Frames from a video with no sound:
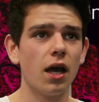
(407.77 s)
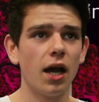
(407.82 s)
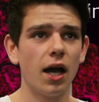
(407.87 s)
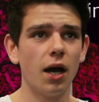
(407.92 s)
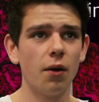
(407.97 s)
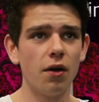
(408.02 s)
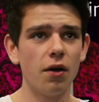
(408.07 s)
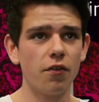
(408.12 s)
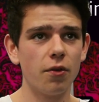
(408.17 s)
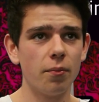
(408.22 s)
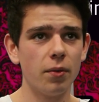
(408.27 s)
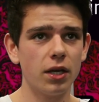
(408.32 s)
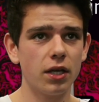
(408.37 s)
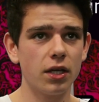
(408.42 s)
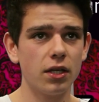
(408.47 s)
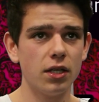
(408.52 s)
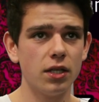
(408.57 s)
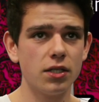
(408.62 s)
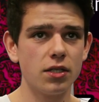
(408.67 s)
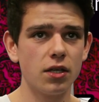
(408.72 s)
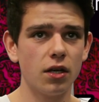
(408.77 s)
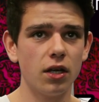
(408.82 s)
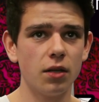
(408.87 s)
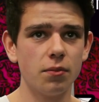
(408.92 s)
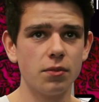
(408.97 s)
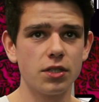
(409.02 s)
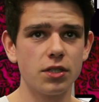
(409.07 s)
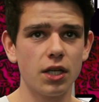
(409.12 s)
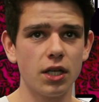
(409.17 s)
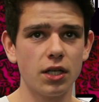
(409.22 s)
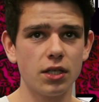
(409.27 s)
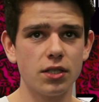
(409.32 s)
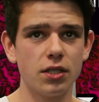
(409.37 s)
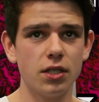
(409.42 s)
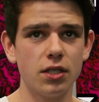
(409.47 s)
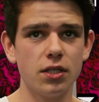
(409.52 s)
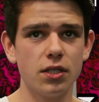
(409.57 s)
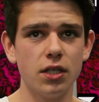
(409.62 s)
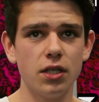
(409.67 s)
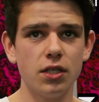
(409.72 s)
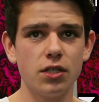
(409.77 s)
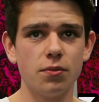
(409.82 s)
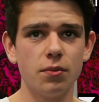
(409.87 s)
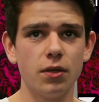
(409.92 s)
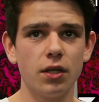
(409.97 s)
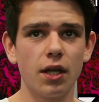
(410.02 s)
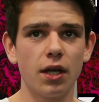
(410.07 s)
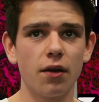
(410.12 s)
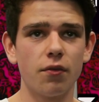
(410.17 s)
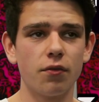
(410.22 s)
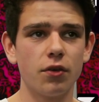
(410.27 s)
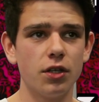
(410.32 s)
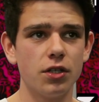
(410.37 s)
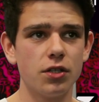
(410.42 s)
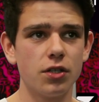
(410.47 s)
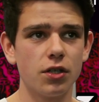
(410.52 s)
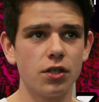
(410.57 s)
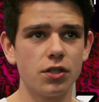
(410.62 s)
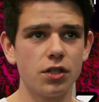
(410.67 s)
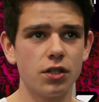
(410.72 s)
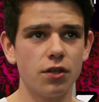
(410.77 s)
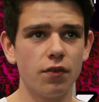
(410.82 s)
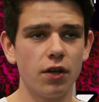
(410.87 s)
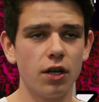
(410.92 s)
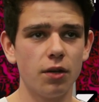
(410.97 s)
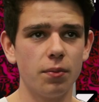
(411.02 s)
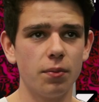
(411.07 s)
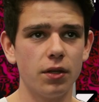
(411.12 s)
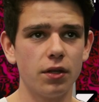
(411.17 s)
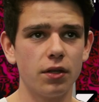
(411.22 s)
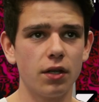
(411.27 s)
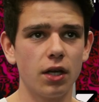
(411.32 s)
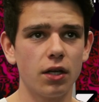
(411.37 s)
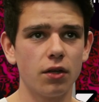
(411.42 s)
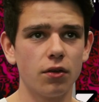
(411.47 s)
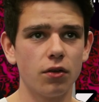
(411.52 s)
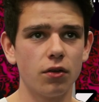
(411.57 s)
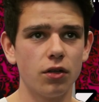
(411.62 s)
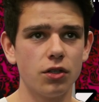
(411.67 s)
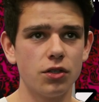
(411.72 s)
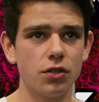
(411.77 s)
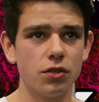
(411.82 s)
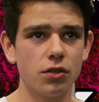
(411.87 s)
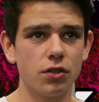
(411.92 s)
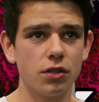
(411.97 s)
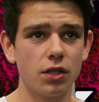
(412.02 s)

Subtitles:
However, making these early mistakes did teach me that research and developing technology